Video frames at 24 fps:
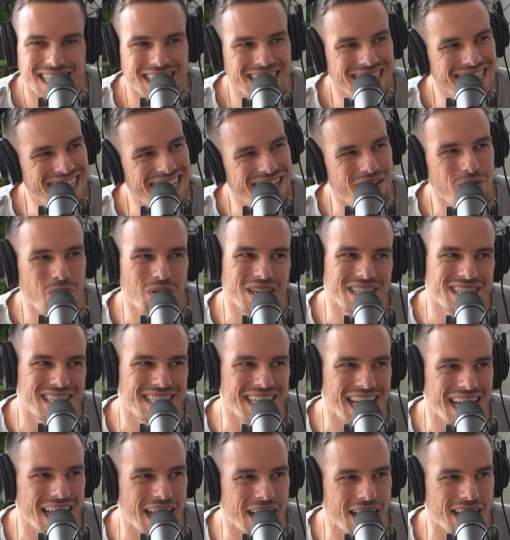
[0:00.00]
i don't want to
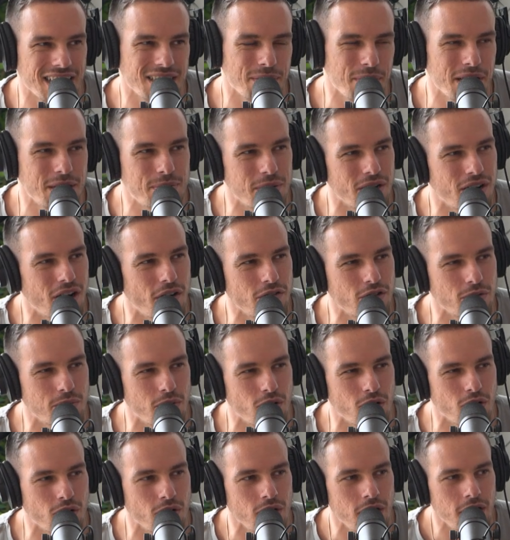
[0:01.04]
say it because it makes me
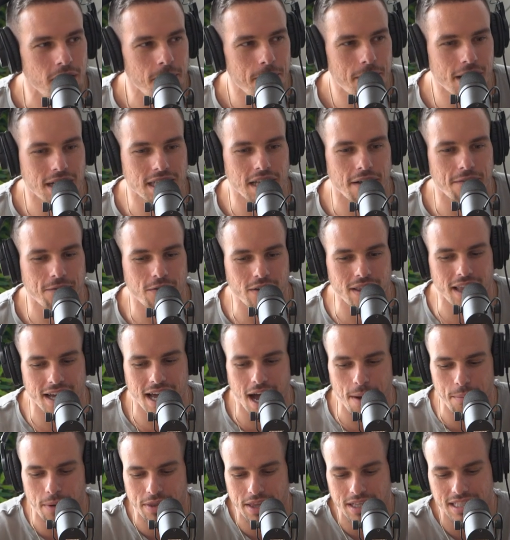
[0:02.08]
uncomfortable because i feel like
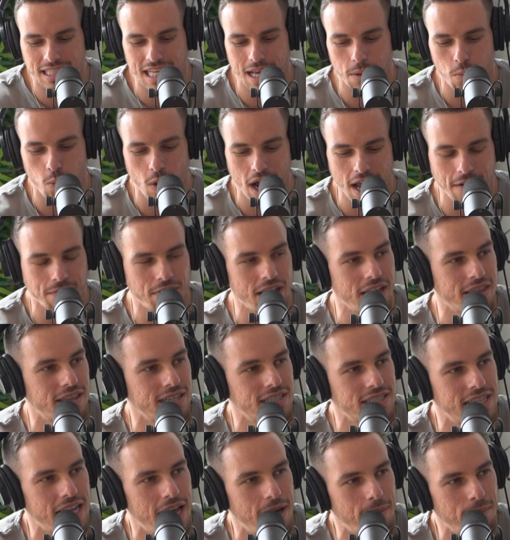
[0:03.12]
i'm on the same wavelength
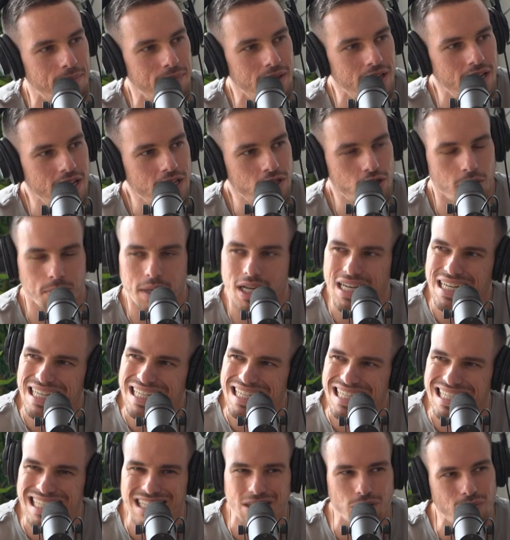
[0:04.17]
as them so i'm like uh,
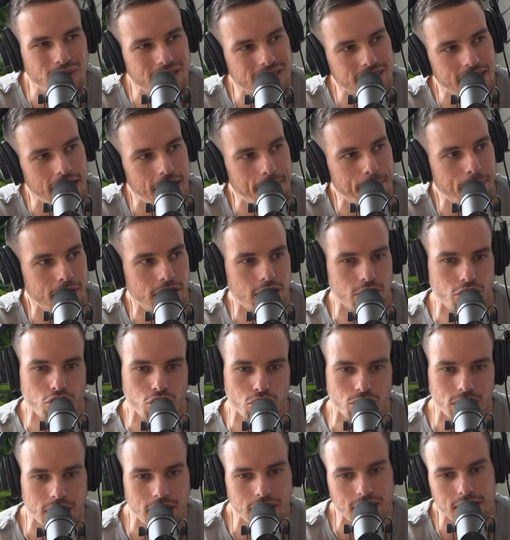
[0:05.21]
i don't want to say it but the
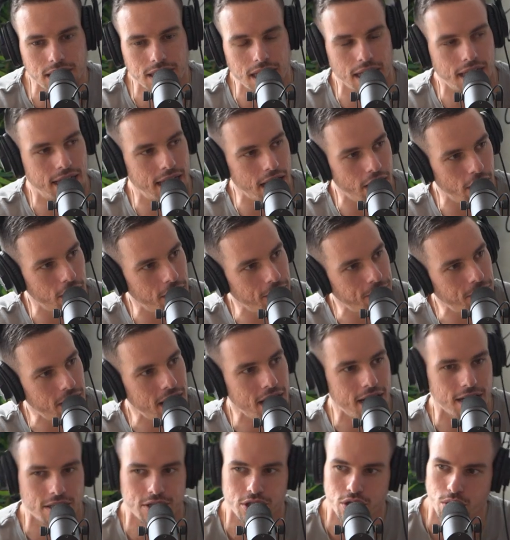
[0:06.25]
truth is it's like gary
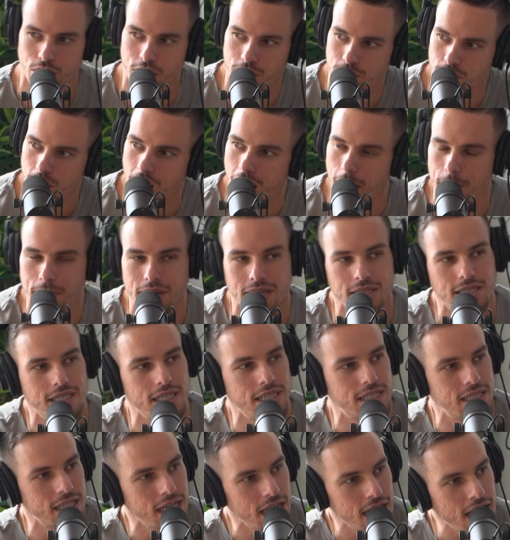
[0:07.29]
vee it's tony robbins
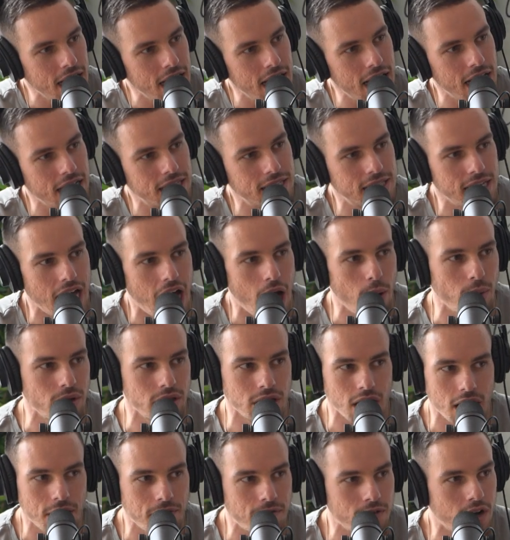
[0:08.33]
it's it's I would
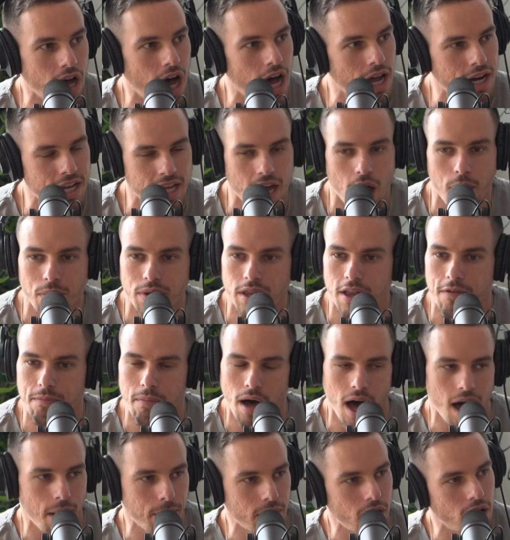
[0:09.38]
love Gandhi, I would love
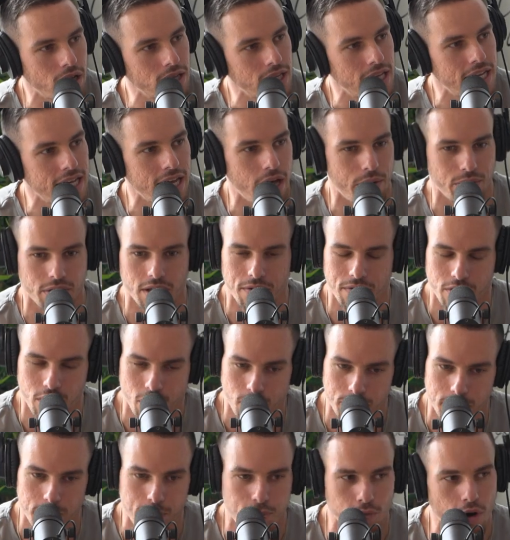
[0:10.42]
Muhammad Ali, I would love
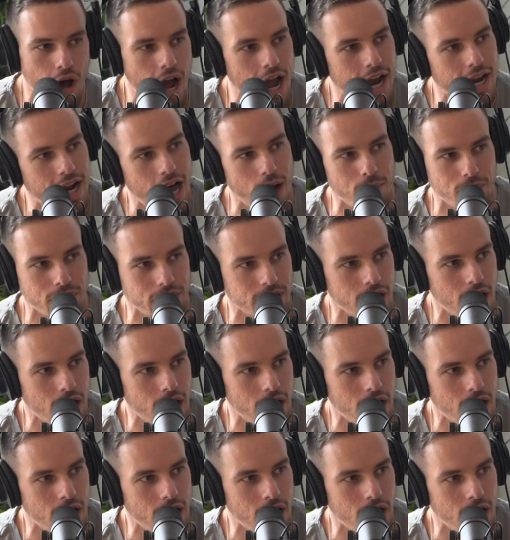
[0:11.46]
Kobe Bryant, I would yeah.